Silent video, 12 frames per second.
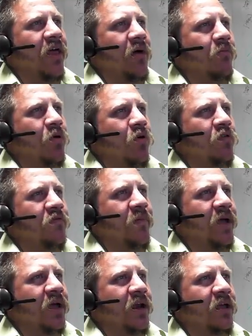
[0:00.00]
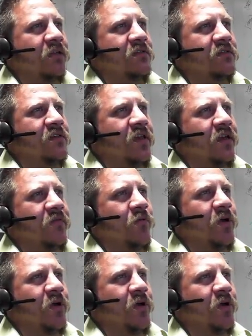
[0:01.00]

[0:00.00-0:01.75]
that movement and see if